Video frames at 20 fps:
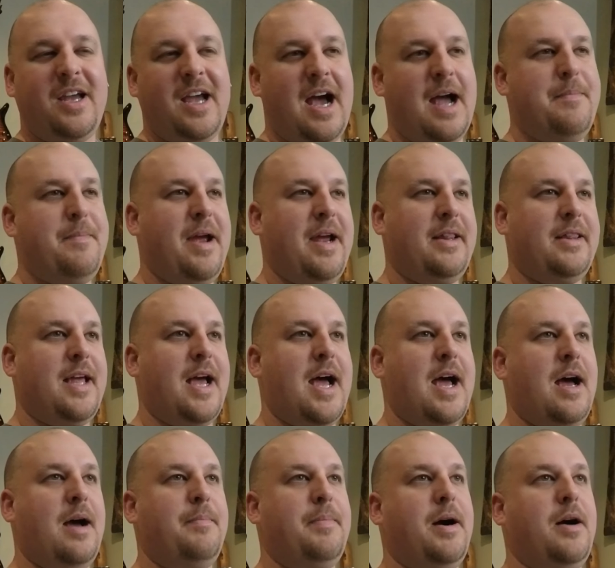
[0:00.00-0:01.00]
I made
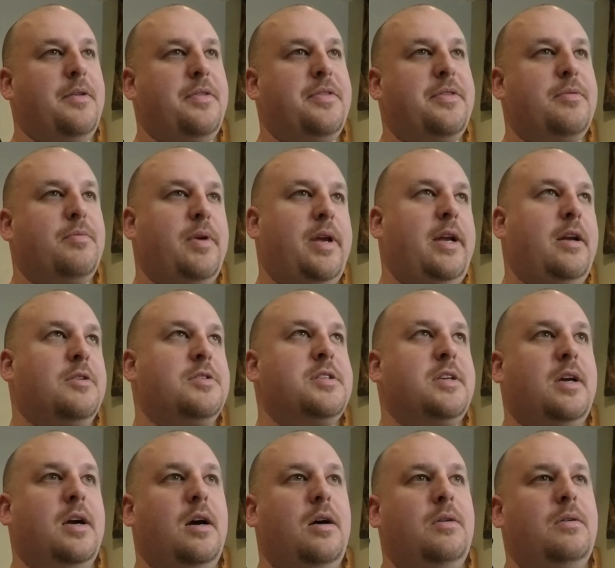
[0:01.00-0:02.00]
that about 3 years
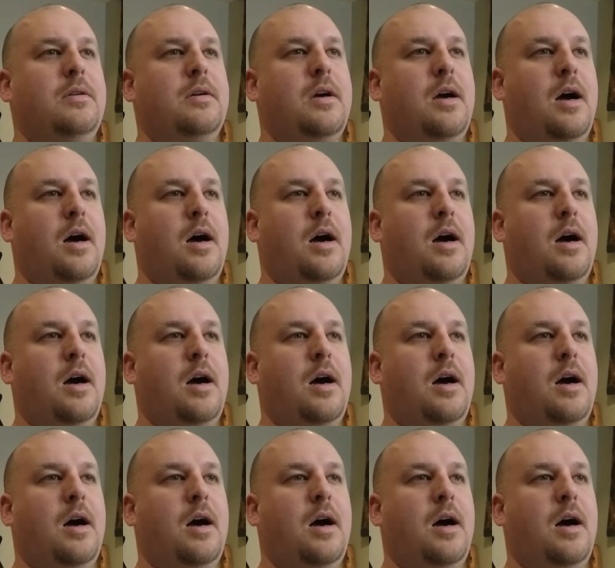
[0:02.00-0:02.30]
ago